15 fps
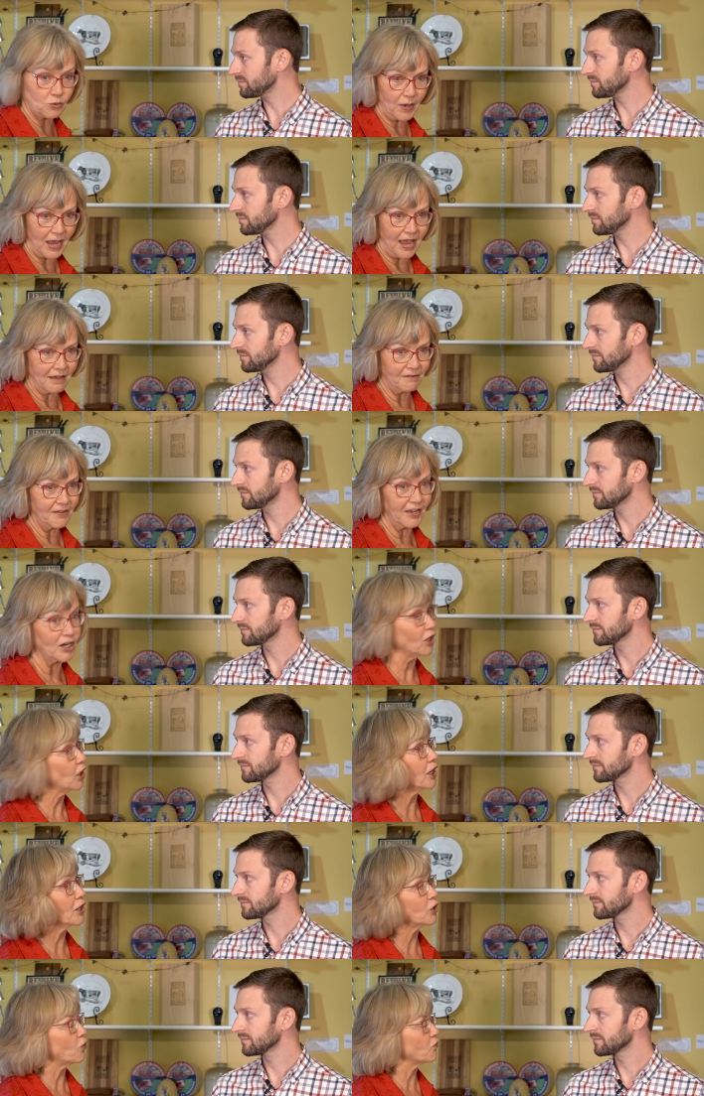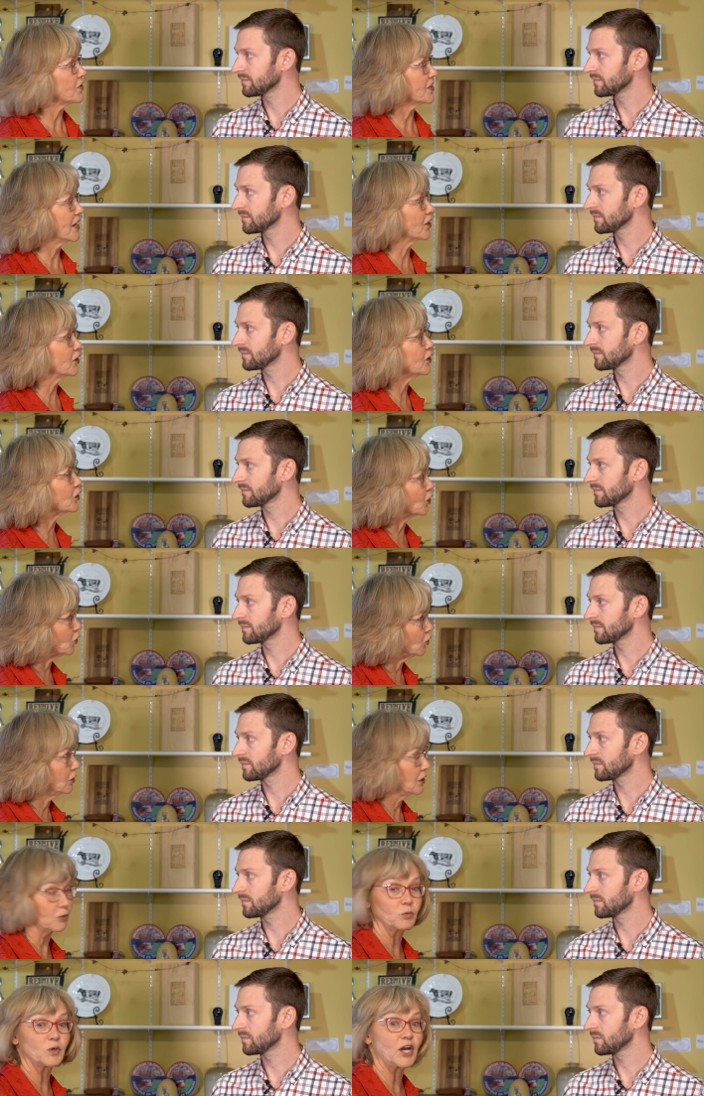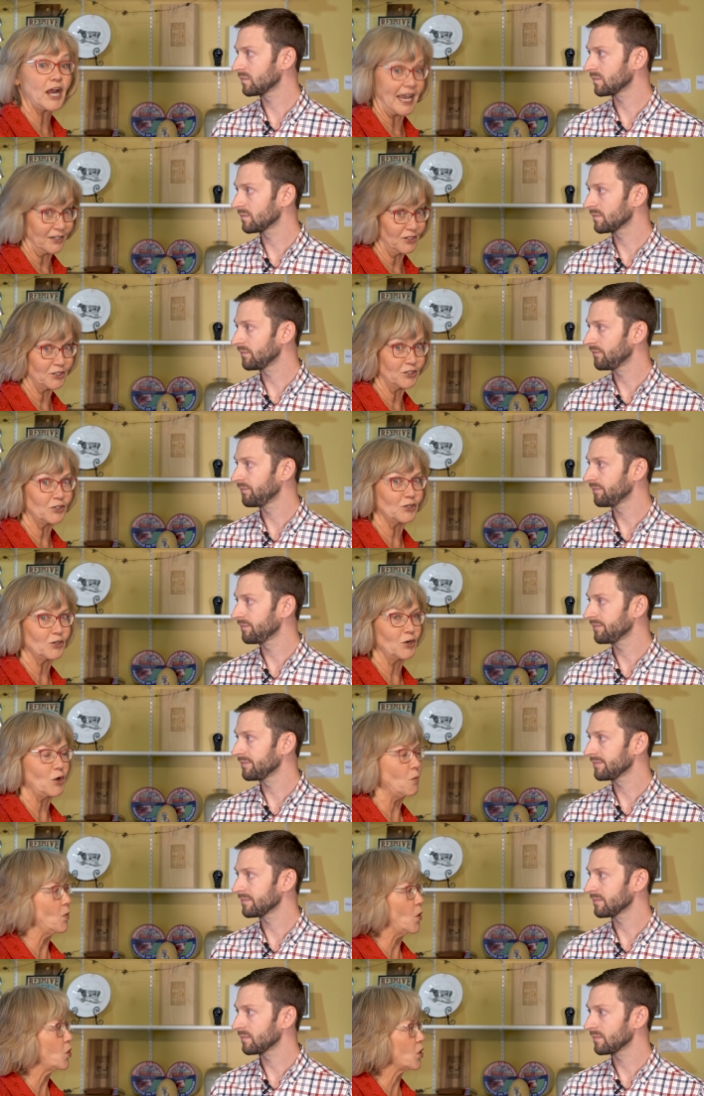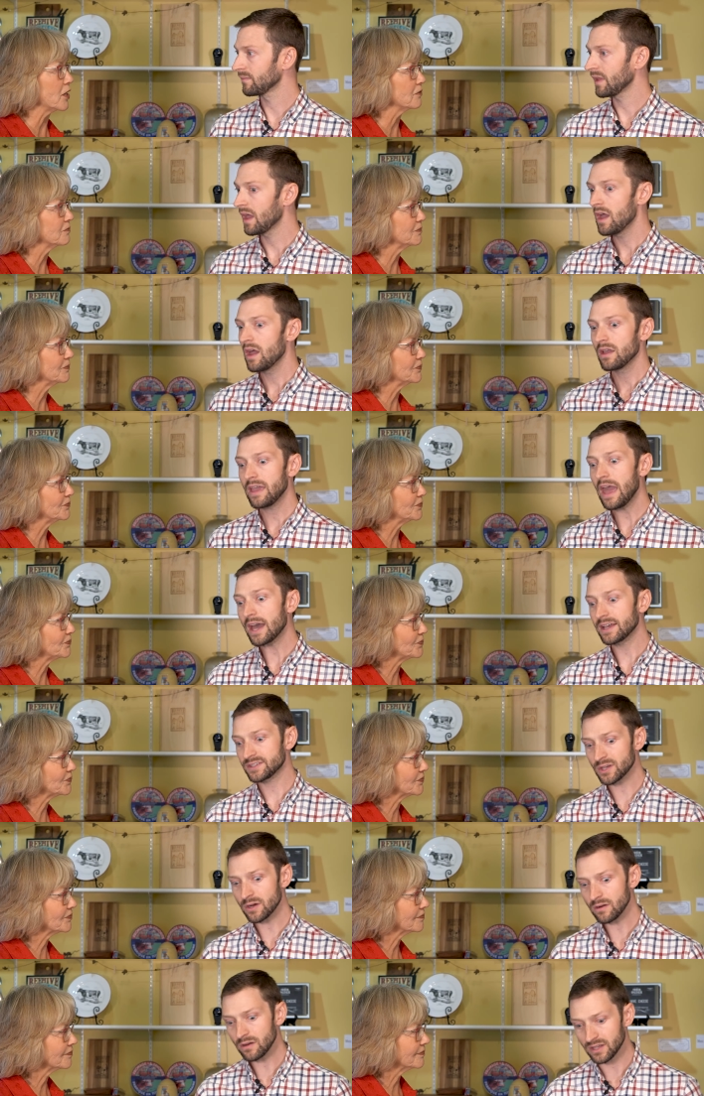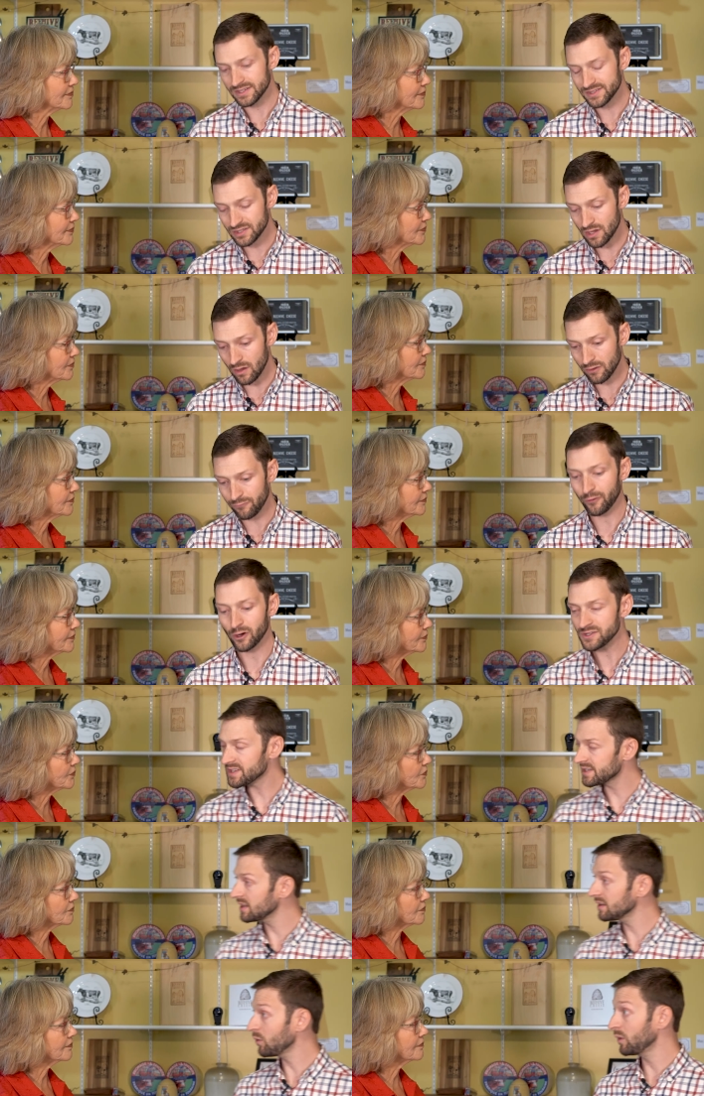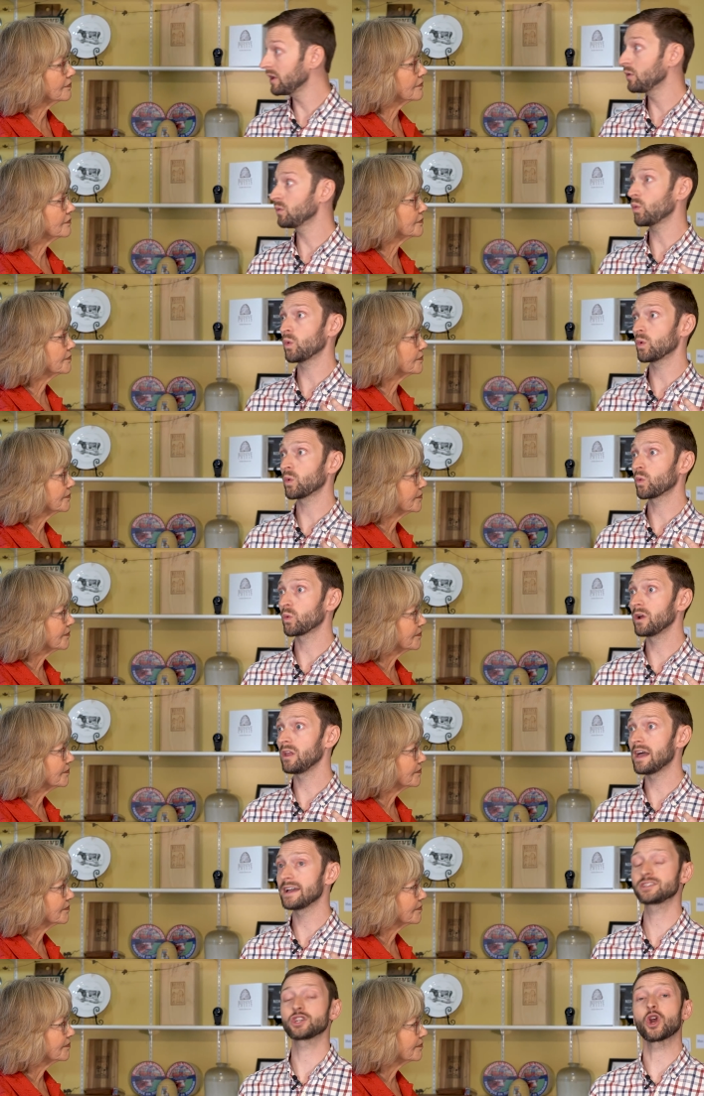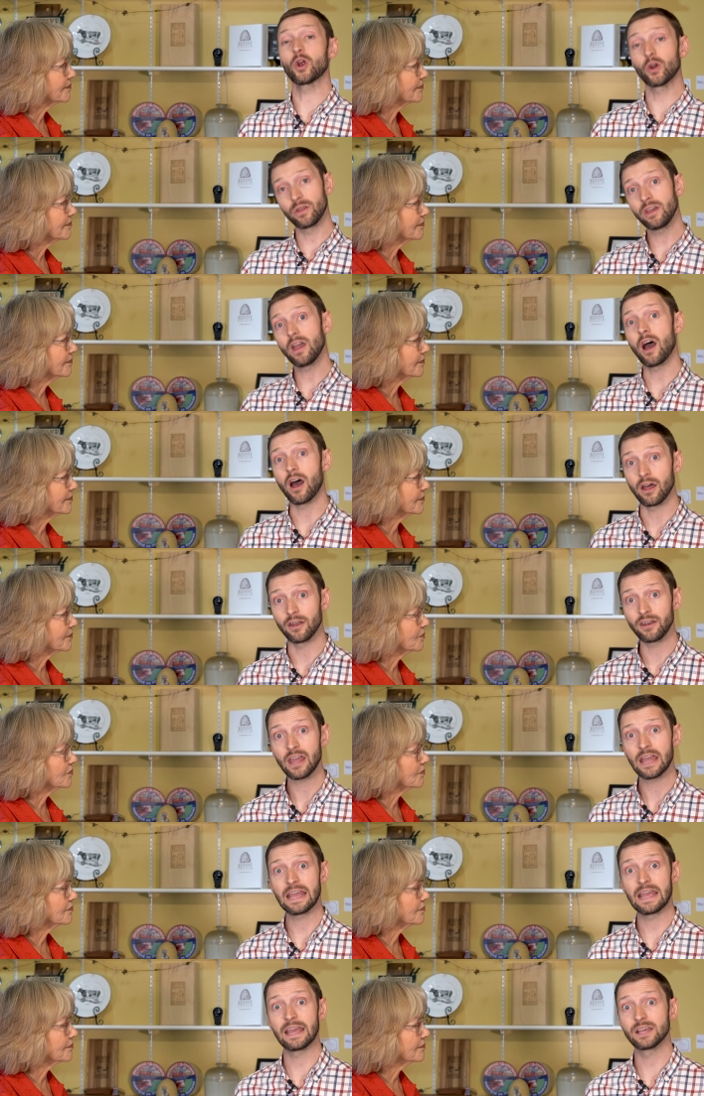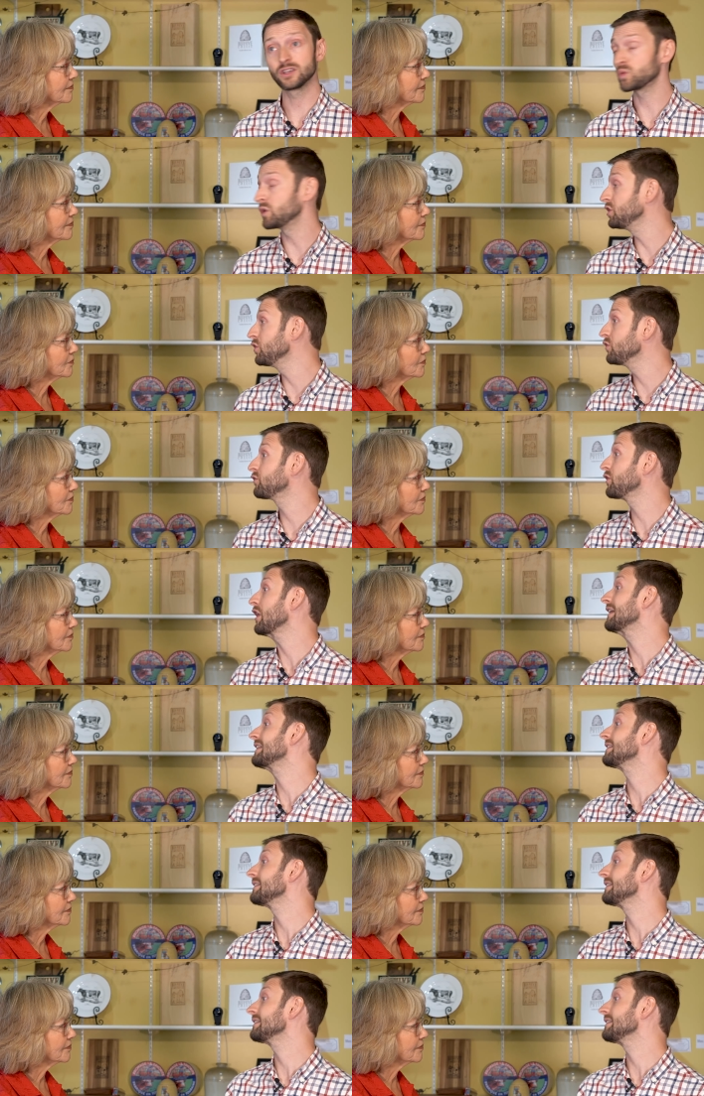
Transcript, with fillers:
Speaker 1: you have here and over there in the cooler. We're anxious to know more.
Speaker 2: Yeah, certainly. So the first thing that we realized early on is we knew very